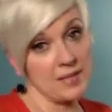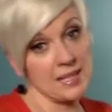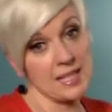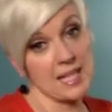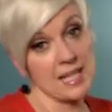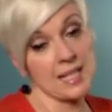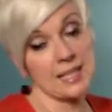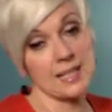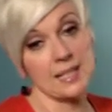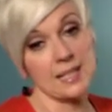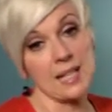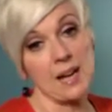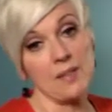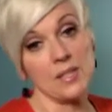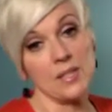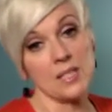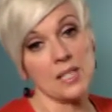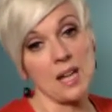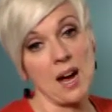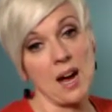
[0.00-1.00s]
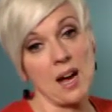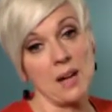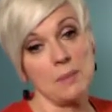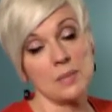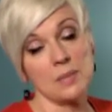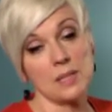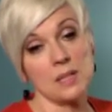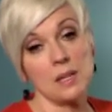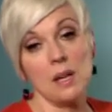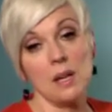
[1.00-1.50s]
6, 7
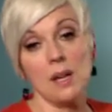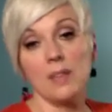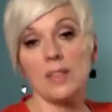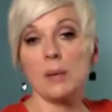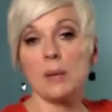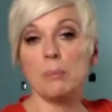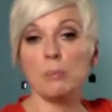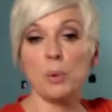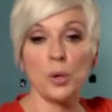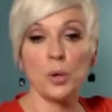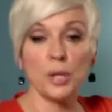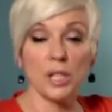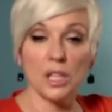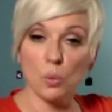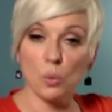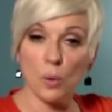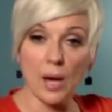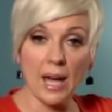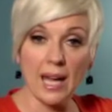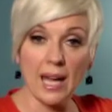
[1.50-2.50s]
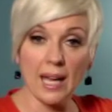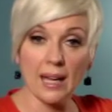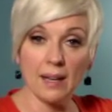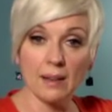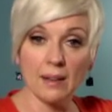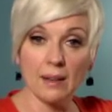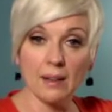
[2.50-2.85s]
times, then put it away,